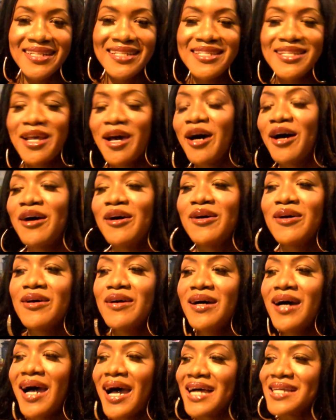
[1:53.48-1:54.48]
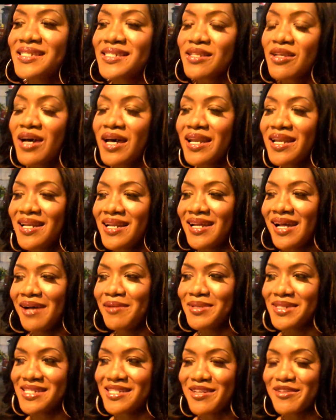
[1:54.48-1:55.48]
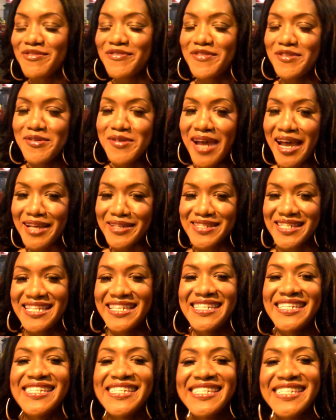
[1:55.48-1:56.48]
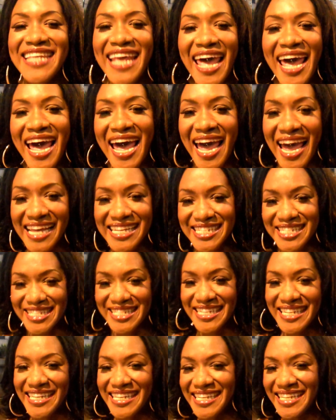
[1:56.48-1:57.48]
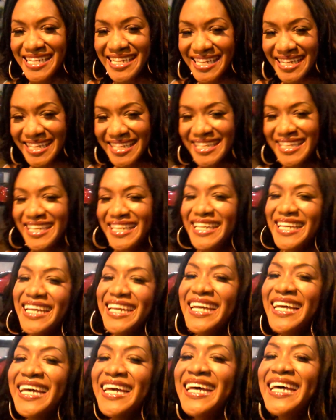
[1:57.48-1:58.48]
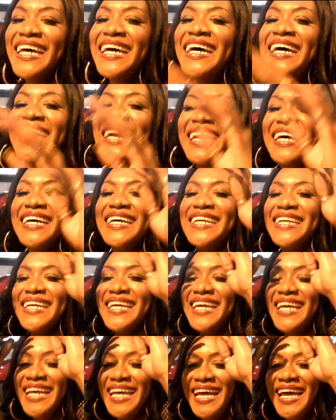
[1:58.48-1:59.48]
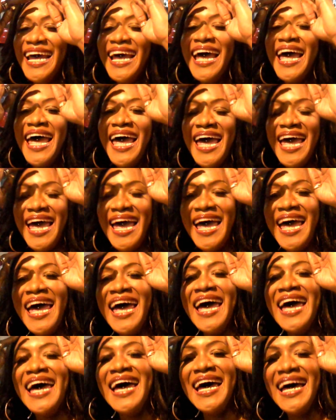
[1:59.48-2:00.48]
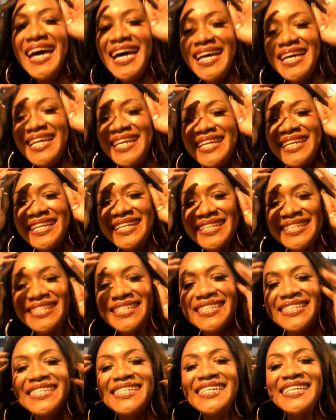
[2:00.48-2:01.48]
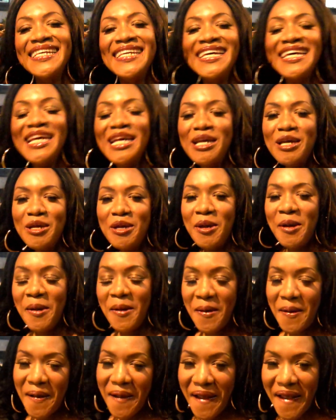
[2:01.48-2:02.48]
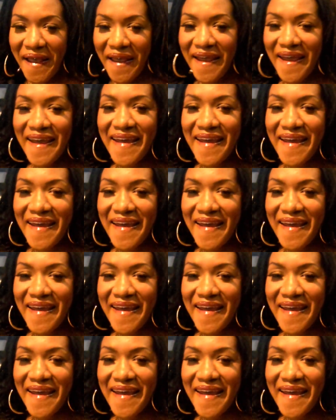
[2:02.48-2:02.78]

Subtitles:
No. Right? I was in a few houses, actually. Oh, really? It's because your name is so, legendary as Latisha Revlon that...